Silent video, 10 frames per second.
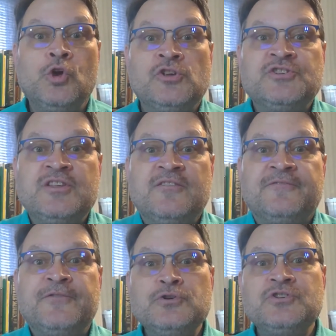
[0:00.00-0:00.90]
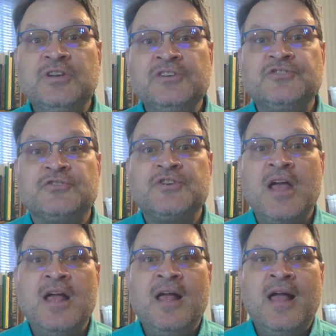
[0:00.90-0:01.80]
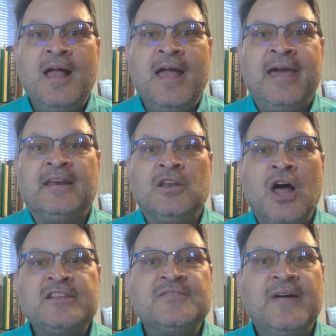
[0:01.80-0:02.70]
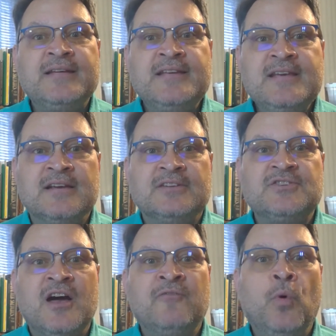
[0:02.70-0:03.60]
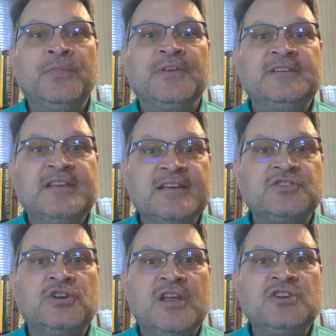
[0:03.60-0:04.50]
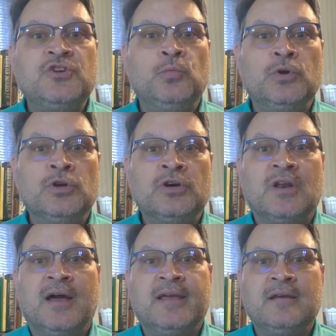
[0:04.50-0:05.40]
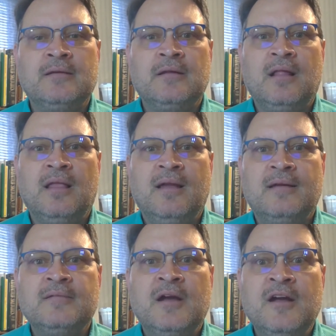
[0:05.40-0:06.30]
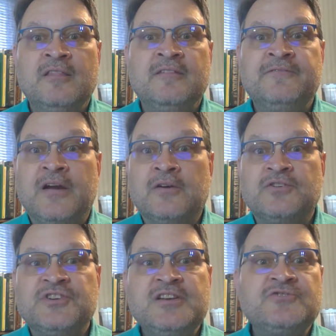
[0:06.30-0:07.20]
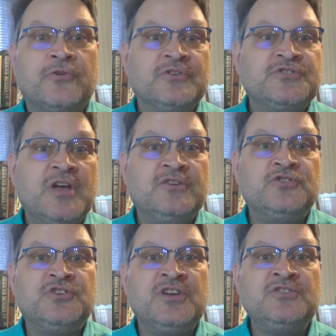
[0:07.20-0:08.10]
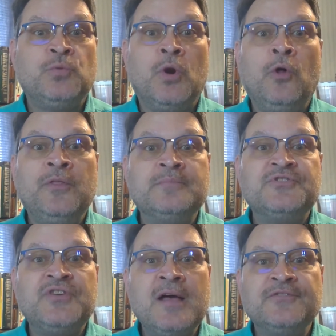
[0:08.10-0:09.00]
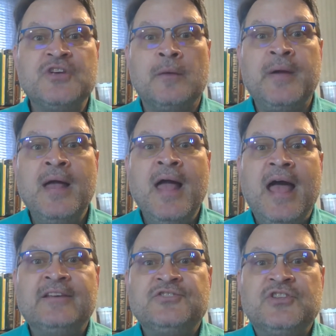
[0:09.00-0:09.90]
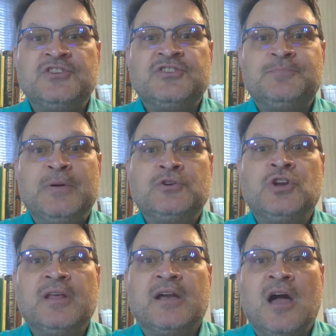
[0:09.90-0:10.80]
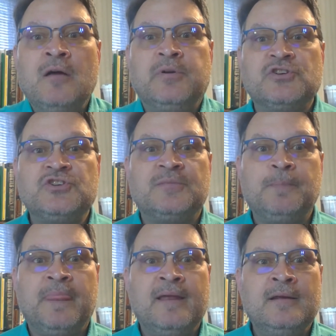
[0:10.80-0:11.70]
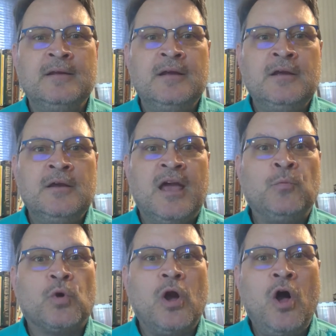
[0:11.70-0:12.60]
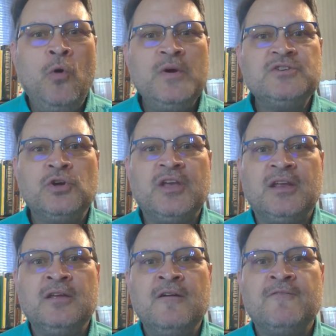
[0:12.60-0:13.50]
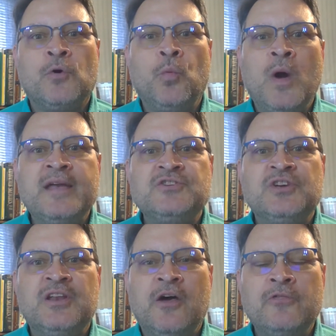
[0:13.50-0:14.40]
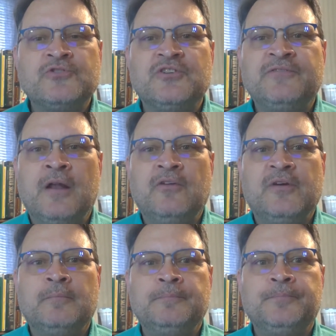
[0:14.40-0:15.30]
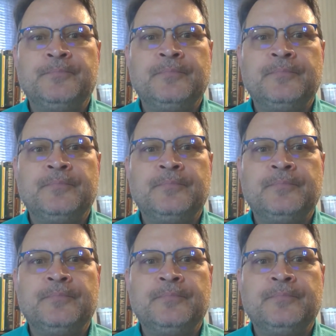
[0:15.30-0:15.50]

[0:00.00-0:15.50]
You see, the first listeners had lots of ideas of what the destination would look like. The Pharisees or the Sadducees would hold themselves up as the spiritually accomplished, and were always looking for ways to get others to follow them.